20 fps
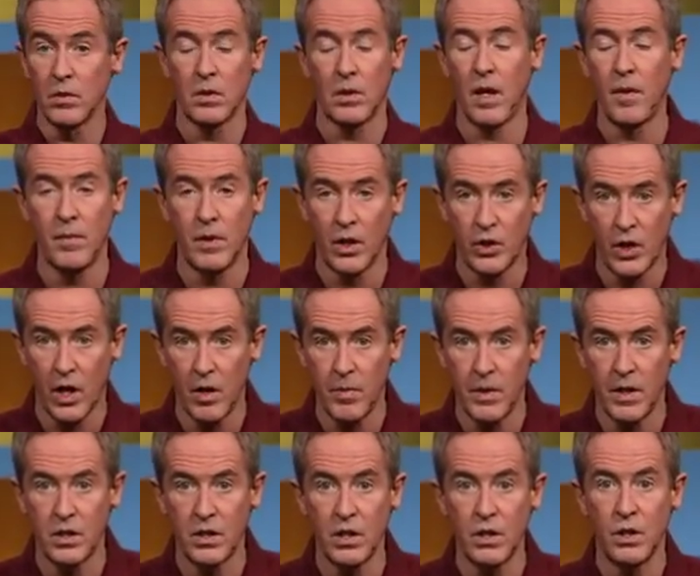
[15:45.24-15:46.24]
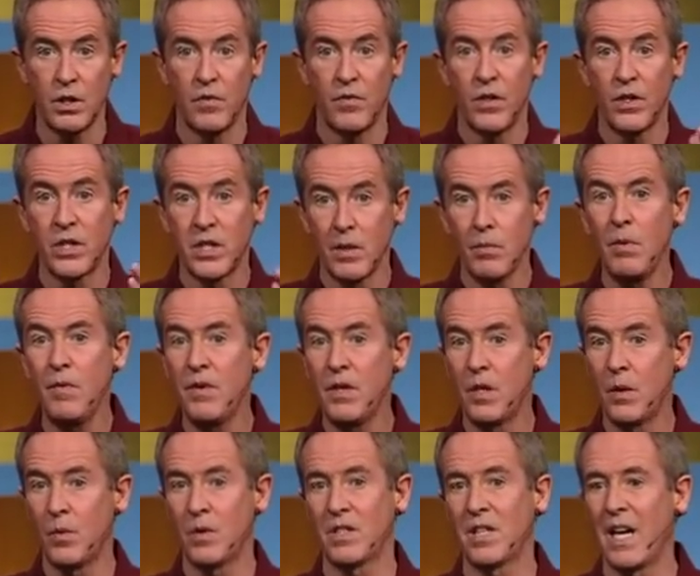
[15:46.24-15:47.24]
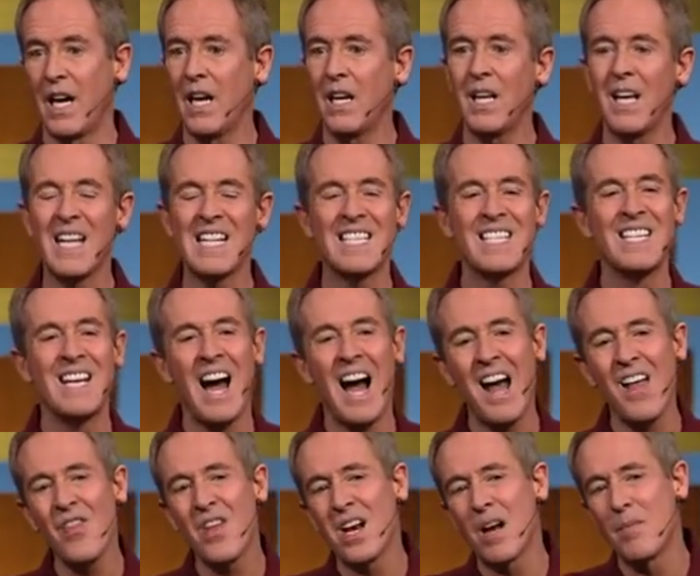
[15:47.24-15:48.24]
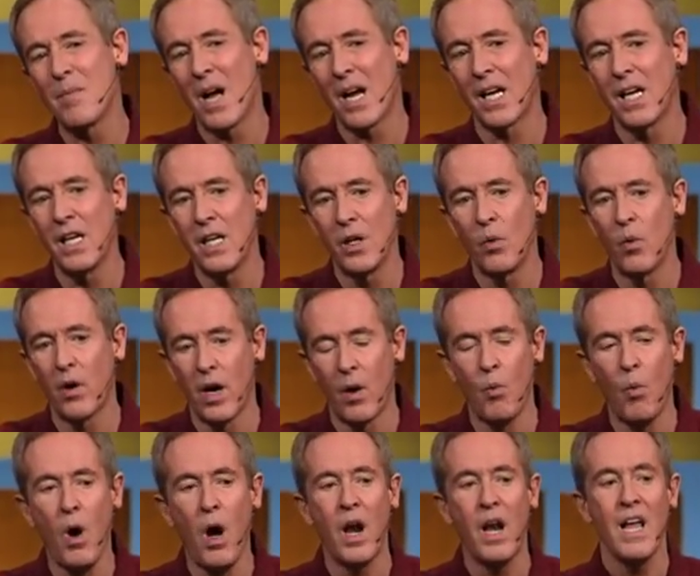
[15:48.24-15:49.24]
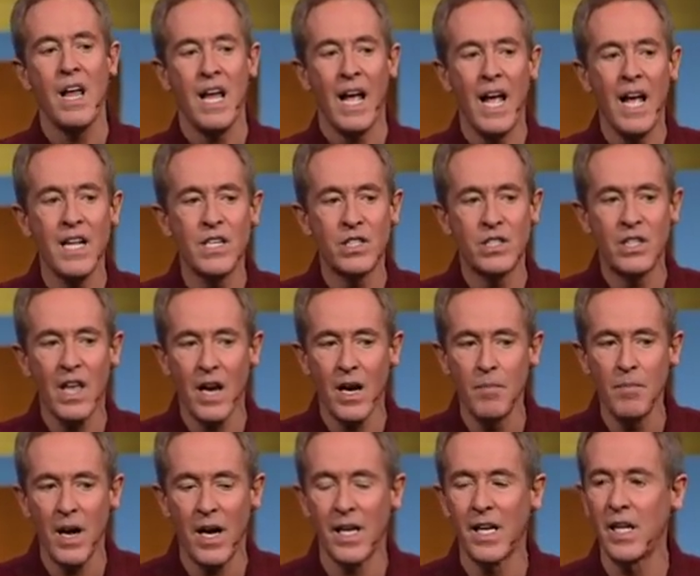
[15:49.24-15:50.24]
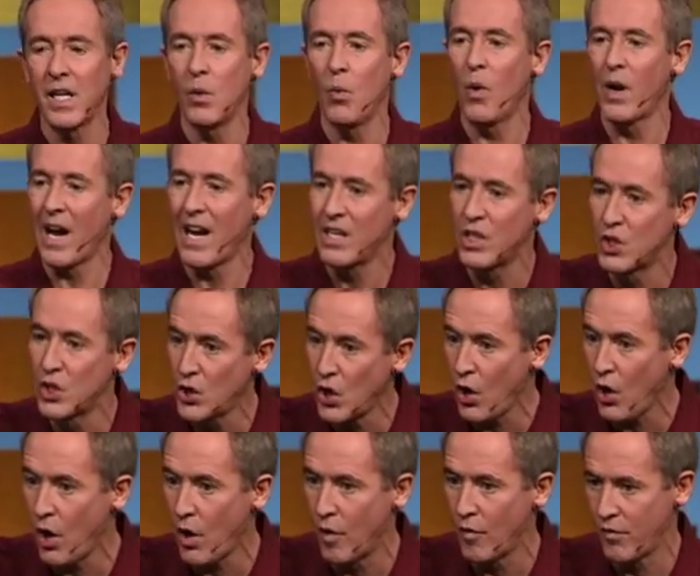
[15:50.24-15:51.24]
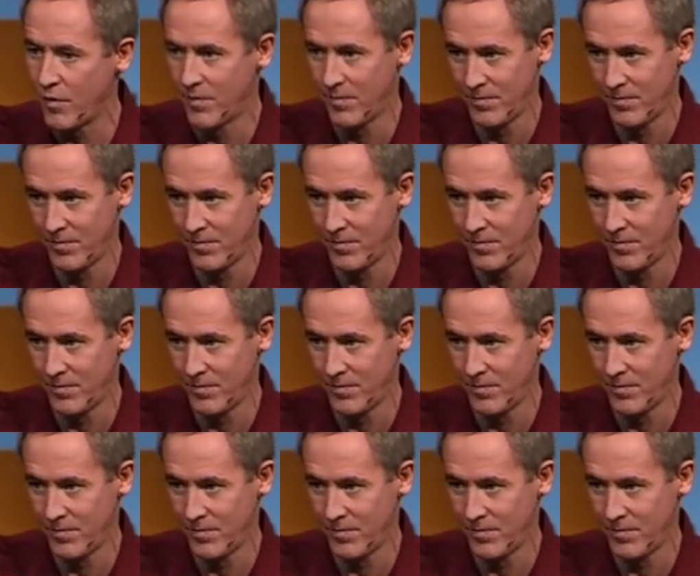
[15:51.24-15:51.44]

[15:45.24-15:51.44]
I'm not trying to be insensitive. There's some of you that would say, Andy, it's not that I'm not getting what I want, it's that I'm not getting what I deserve.